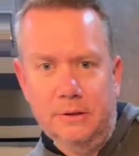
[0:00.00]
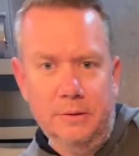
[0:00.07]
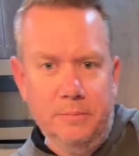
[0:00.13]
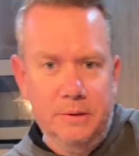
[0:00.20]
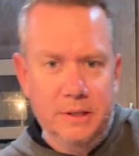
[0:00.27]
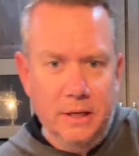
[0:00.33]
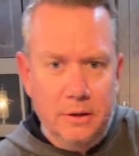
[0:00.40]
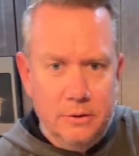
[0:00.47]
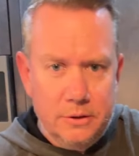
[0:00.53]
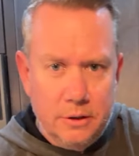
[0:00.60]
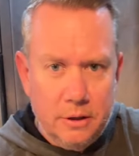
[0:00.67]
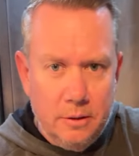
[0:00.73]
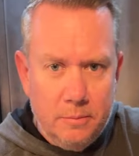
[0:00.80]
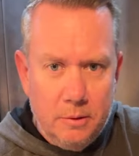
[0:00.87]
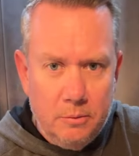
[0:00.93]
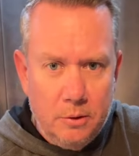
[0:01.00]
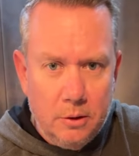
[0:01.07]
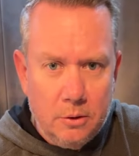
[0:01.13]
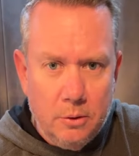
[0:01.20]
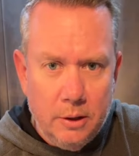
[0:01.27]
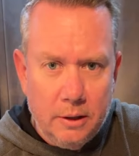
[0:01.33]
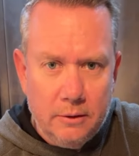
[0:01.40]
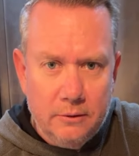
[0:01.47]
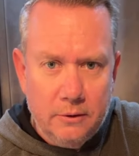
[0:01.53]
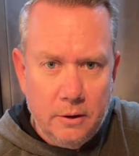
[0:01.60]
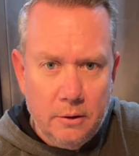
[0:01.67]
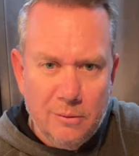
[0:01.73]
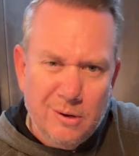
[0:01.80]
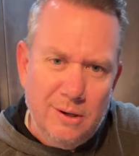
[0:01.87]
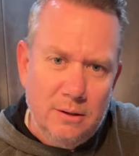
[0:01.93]
The potatoes are going to be real quick.
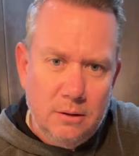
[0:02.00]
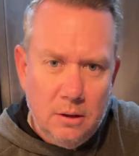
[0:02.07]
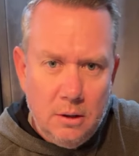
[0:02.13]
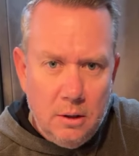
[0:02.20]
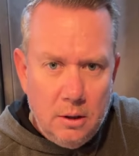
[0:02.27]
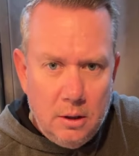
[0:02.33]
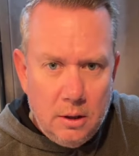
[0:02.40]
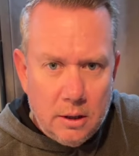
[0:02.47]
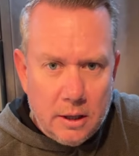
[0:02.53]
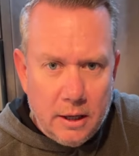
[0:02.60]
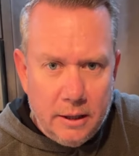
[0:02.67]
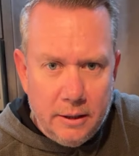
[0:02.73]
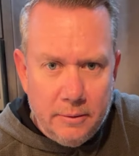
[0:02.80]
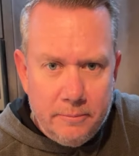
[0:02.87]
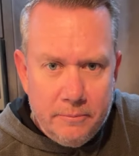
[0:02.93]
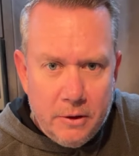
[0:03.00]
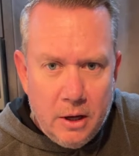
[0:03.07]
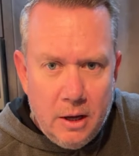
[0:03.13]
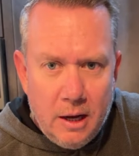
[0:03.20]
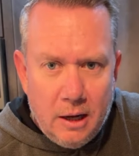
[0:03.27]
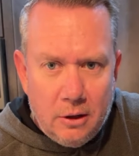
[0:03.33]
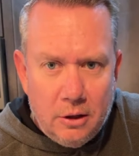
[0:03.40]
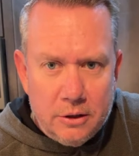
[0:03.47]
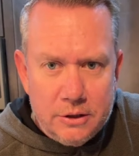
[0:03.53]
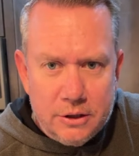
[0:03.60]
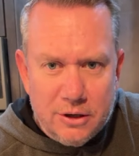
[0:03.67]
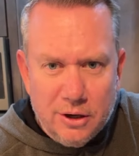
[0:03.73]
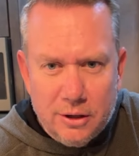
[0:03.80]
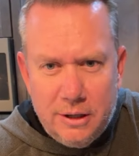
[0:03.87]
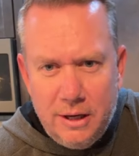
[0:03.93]
So, well, kind of. How long does it
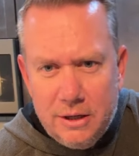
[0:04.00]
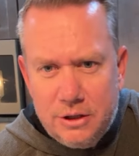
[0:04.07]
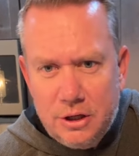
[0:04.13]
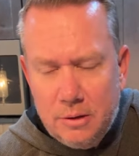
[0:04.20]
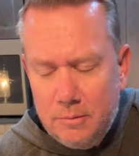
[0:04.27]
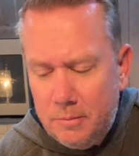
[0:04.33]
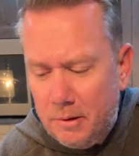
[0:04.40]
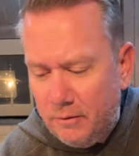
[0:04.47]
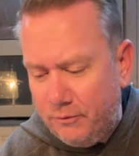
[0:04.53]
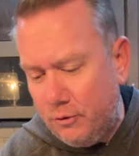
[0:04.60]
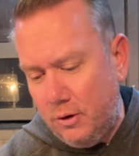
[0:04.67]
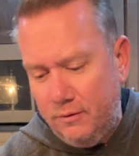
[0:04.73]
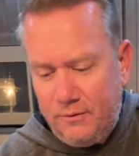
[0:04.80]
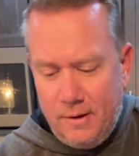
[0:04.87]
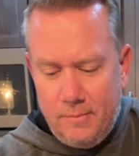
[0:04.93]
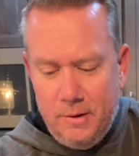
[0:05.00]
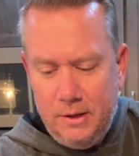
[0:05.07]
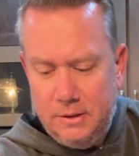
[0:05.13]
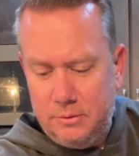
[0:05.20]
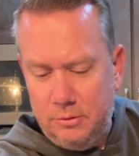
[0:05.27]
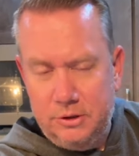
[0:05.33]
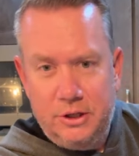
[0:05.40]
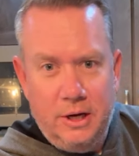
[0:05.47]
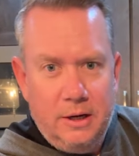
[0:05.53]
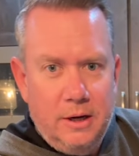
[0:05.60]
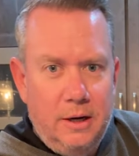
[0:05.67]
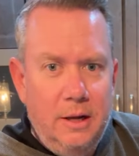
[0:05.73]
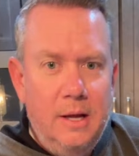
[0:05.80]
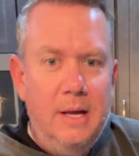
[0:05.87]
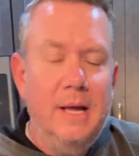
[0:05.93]
cook? Yeah, Jeremy, about 45 minutes. We'll check
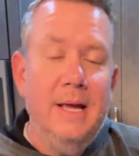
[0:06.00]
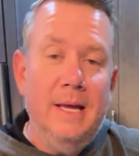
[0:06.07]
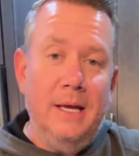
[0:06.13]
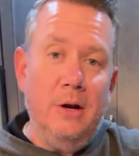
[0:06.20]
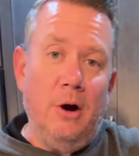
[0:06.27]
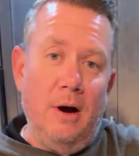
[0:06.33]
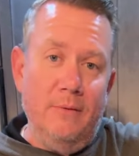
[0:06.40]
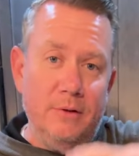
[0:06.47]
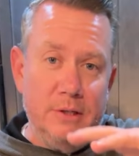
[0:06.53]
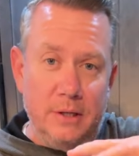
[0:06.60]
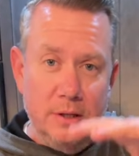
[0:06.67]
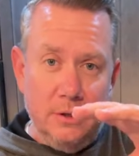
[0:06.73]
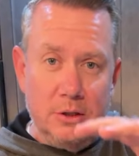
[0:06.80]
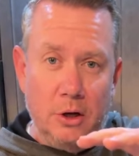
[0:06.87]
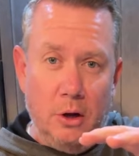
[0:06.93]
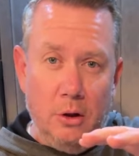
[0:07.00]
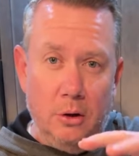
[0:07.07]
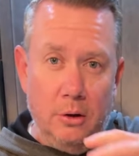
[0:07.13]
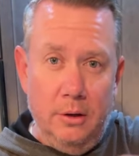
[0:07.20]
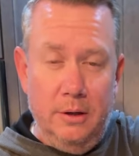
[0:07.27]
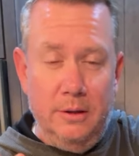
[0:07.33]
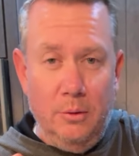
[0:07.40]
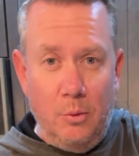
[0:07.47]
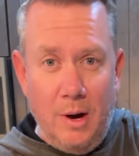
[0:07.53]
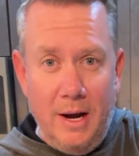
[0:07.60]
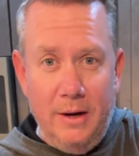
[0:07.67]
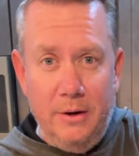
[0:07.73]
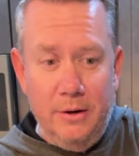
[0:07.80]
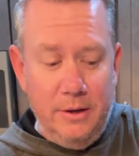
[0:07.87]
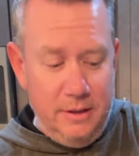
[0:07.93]
on it. You know, obviously the taller and the
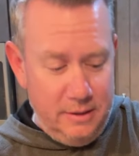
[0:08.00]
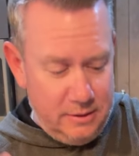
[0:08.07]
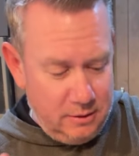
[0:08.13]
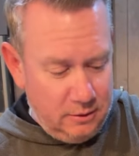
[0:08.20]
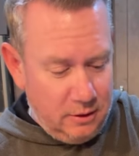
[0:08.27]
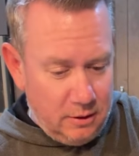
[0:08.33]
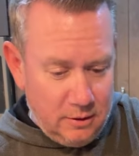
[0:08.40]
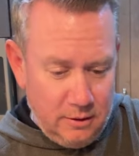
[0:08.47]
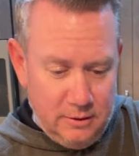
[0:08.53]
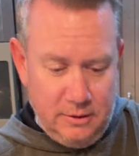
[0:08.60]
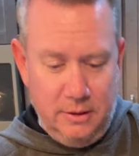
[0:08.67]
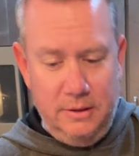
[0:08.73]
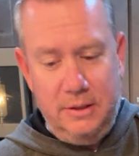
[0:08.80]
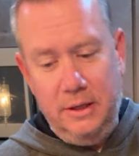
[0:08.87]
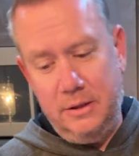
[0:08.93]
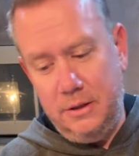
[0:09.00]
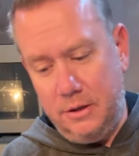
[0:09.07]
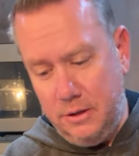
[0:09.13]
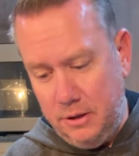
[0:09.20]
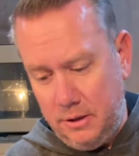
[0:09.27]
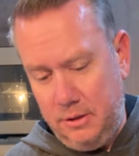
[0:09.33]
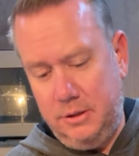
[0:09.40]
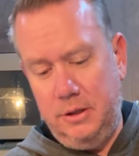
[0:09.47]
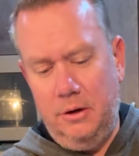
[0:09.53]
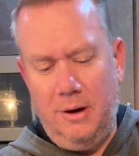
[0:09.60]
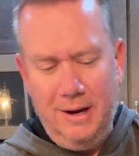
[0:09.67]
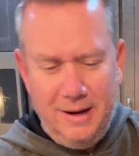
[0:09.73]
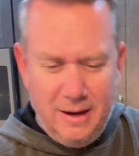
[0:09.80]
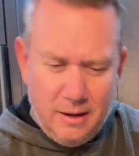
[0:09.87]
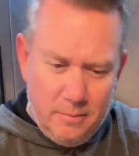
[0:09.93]
wider it is, the longer it's going to take to cook. So I
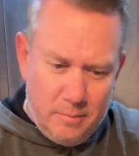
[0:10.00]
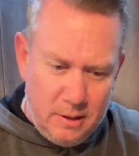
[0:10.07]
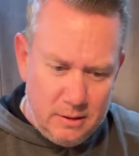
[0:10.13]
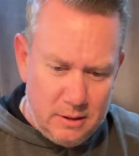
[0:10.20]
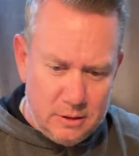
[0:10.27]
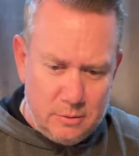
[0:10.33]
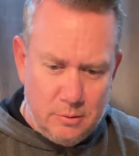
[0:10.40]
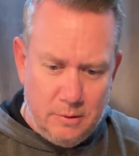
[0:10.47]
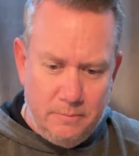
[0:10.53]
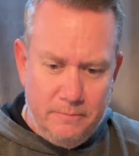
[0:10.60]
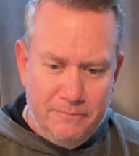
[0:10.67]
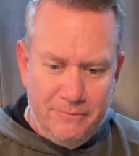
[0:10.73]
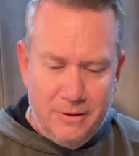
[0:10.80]
kind of made this one.